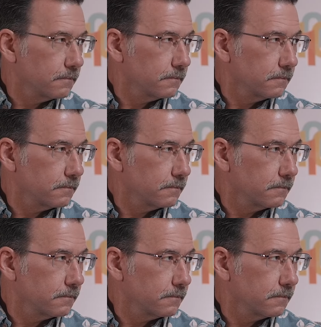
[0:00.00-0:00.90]

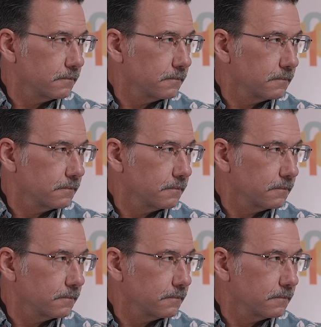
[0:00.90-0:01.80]

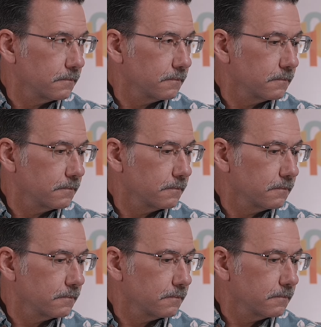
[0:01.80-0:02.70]

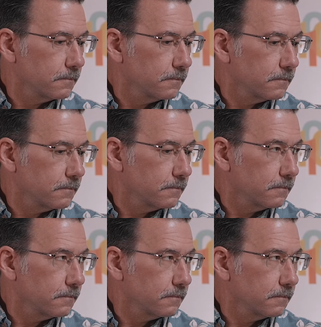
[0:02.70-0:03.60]

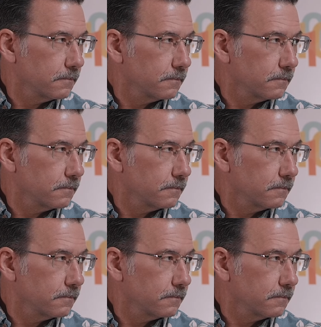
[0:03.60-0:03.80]
No words are spoken by the person on screen.